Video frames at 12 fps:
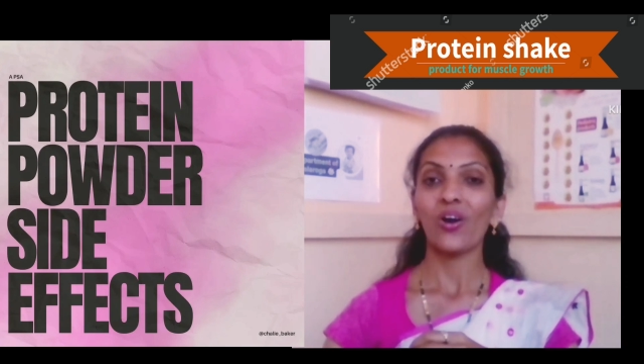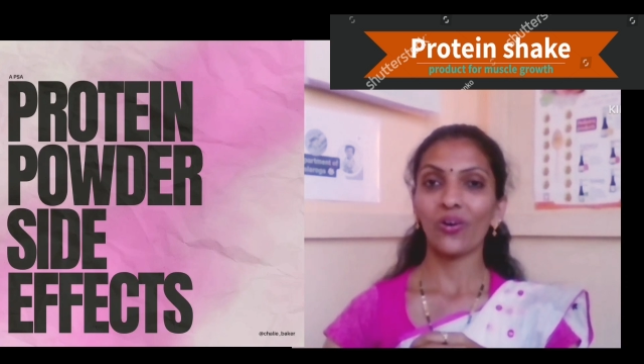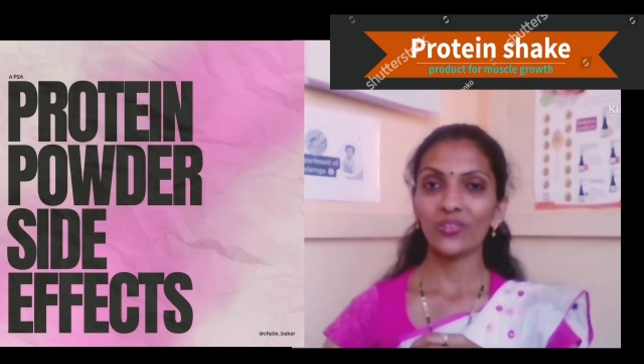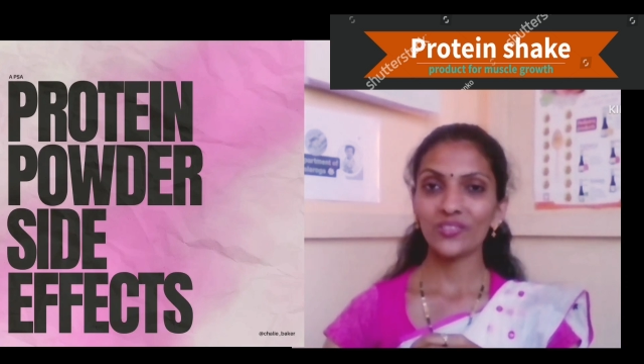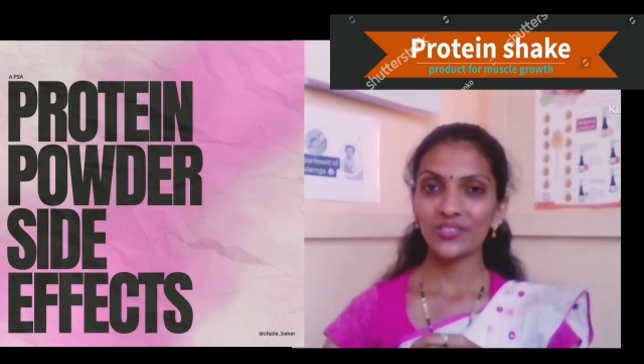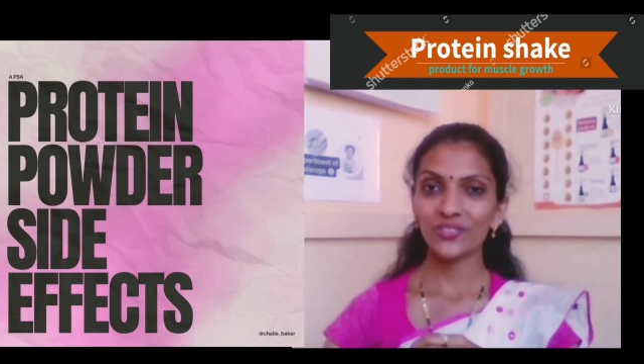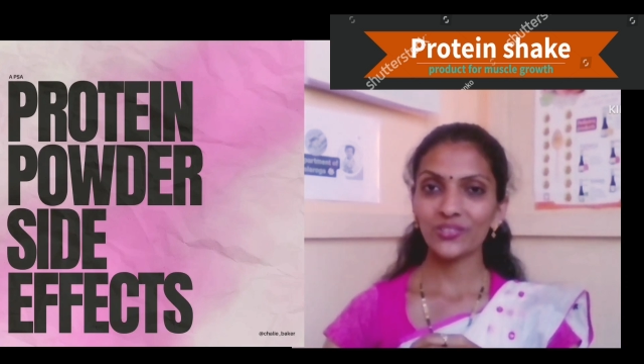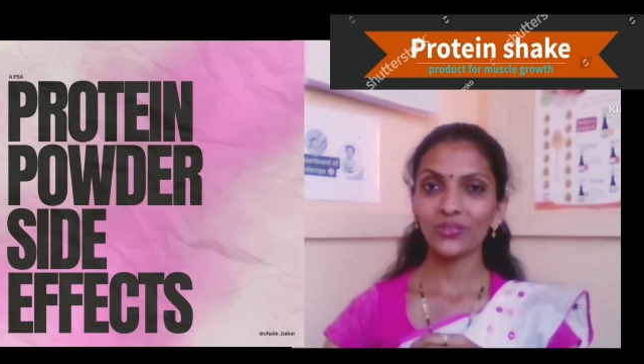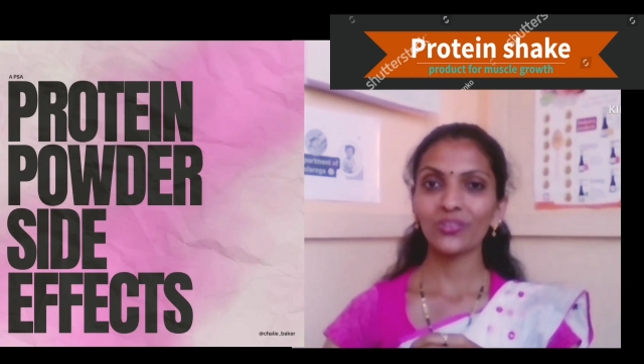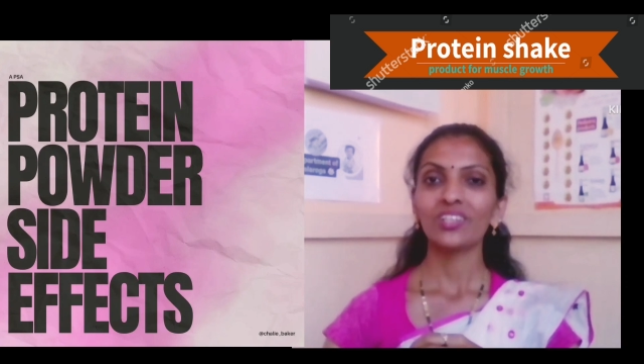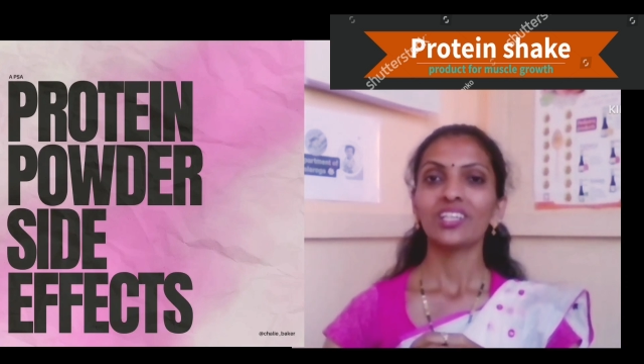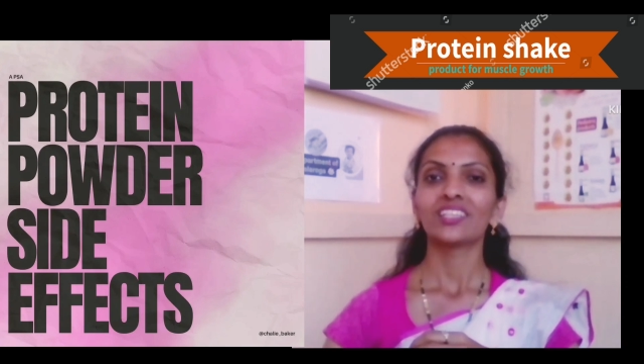
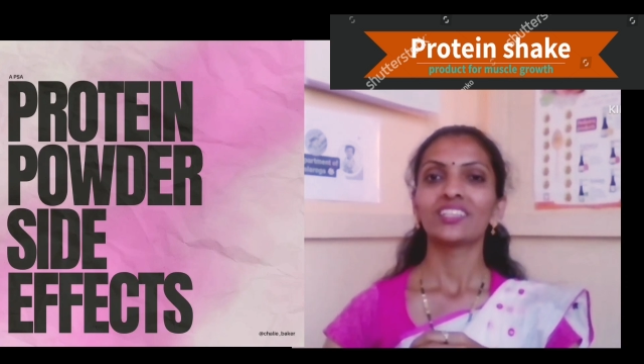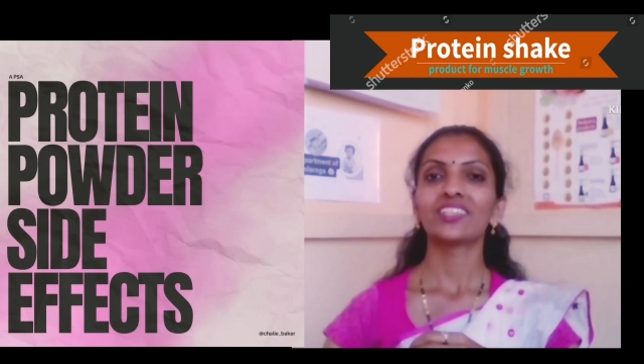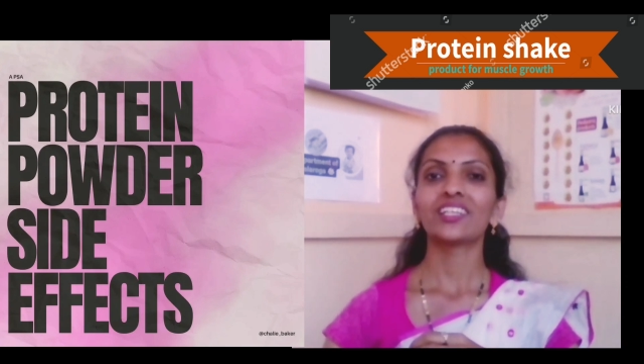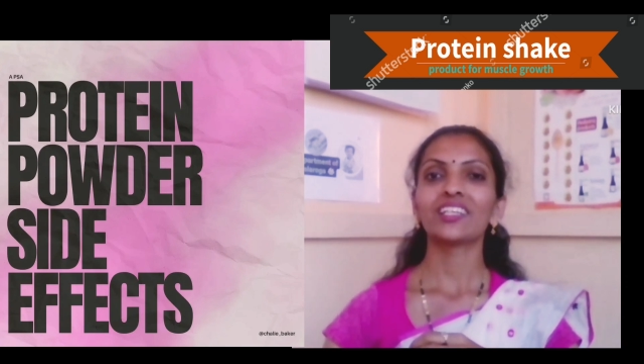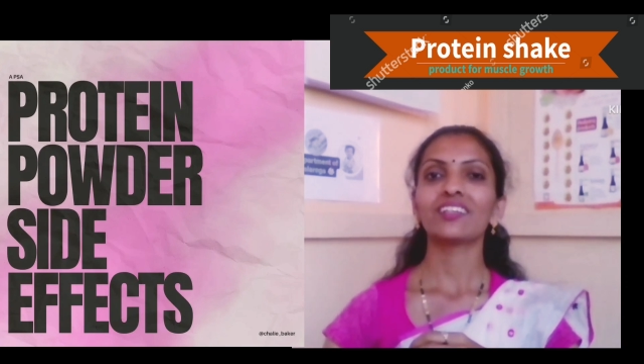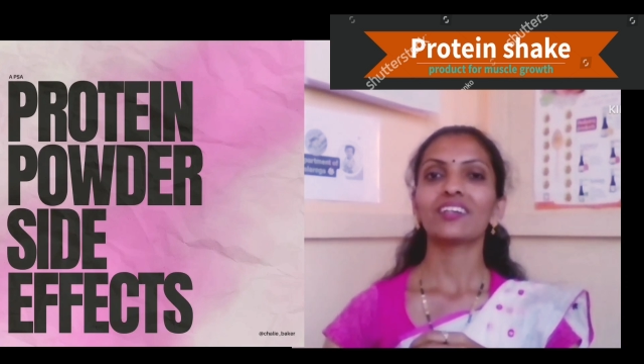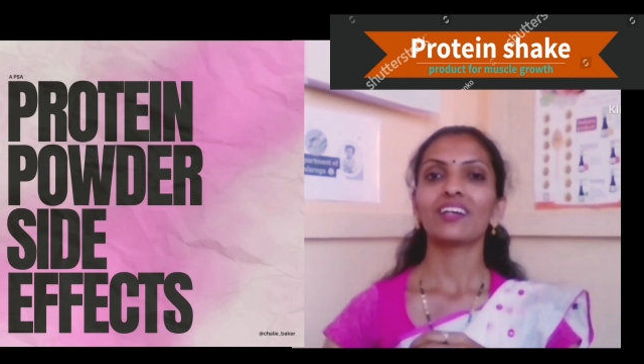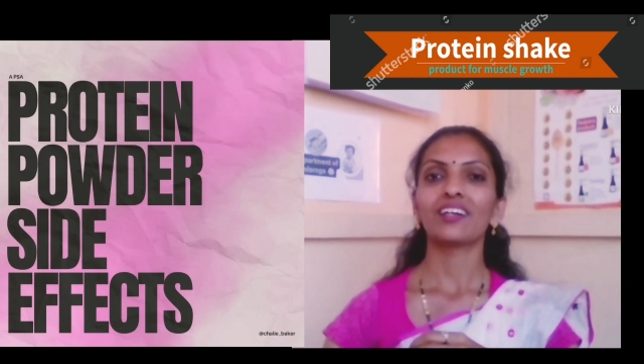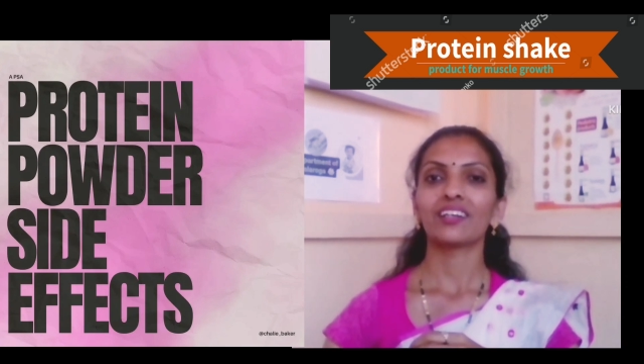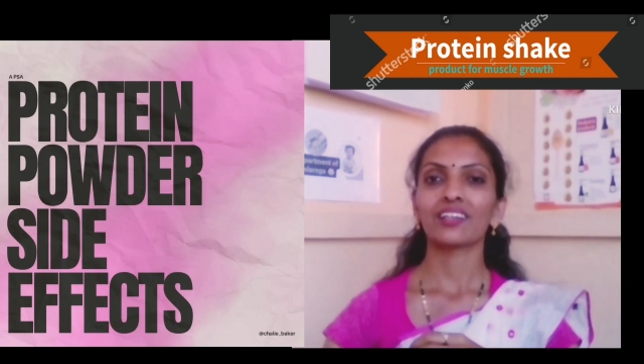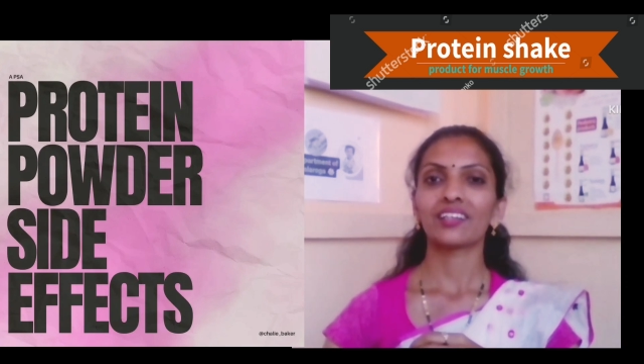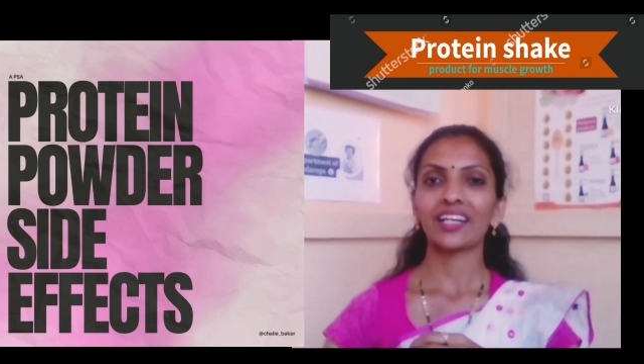also the
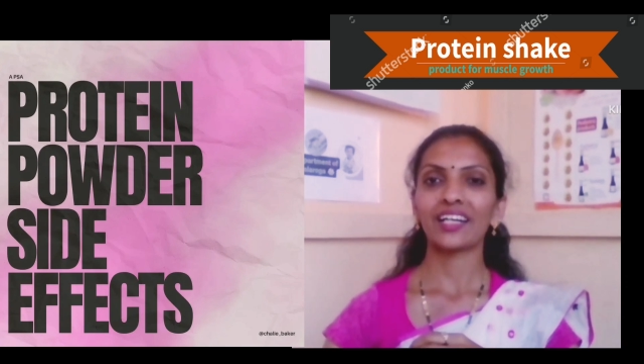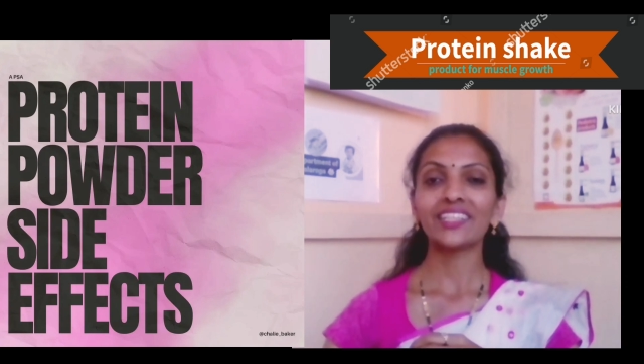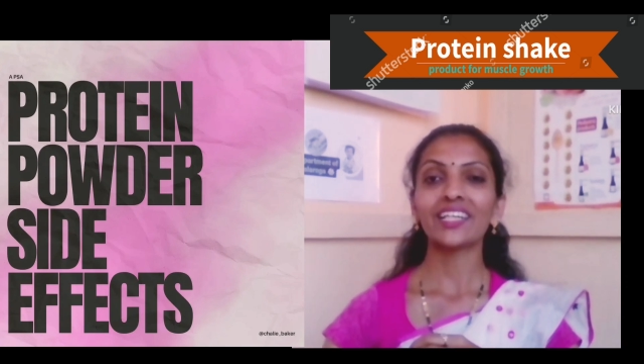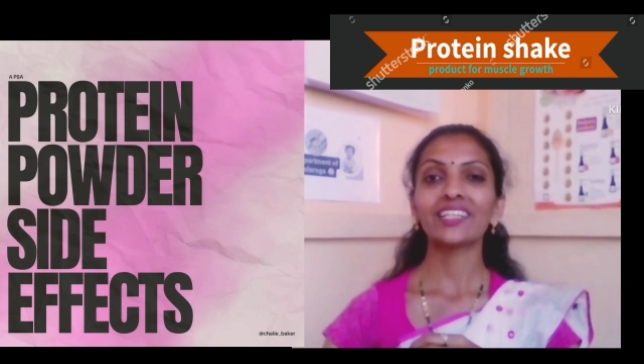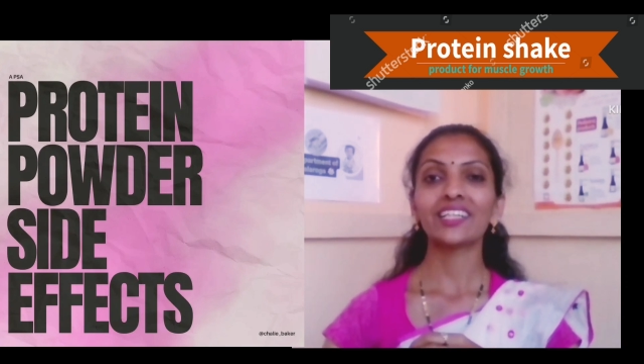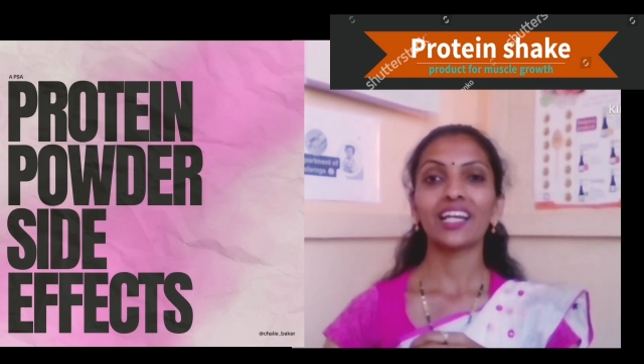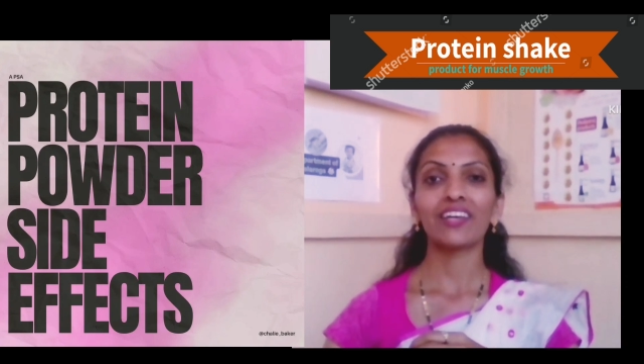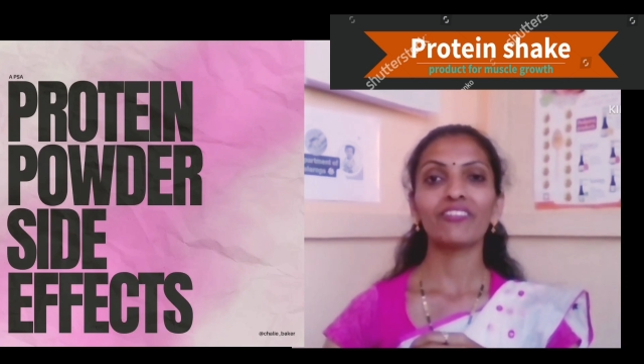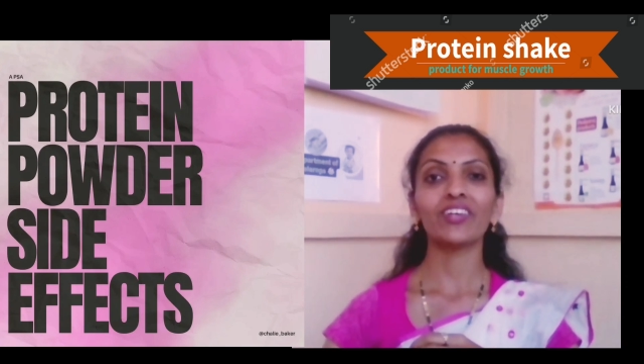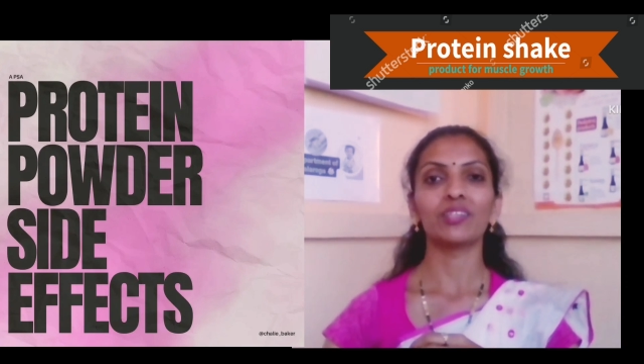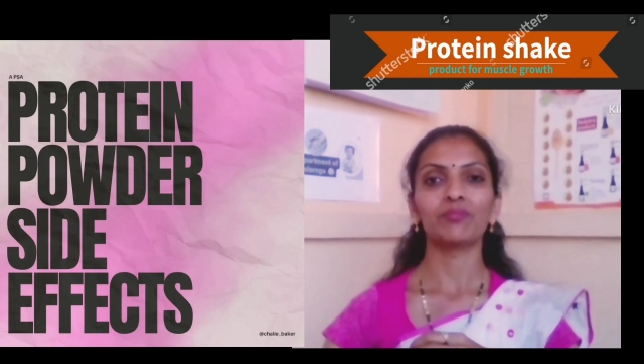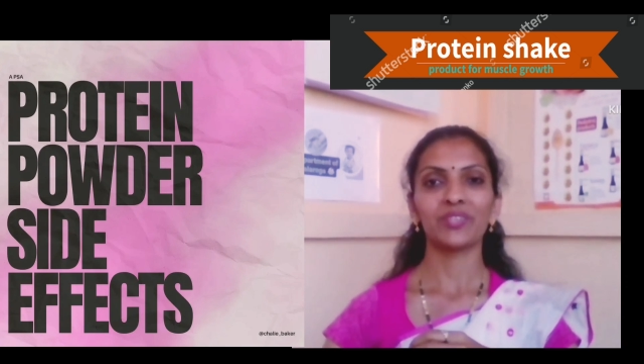content
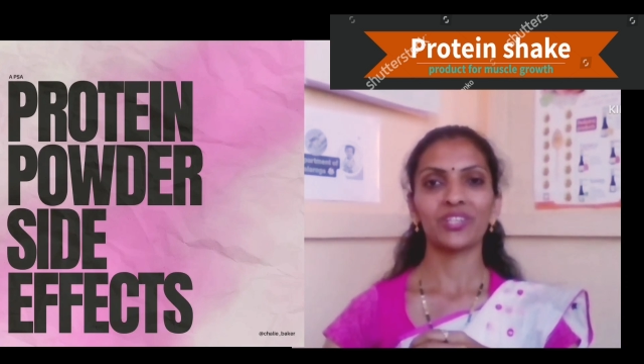level,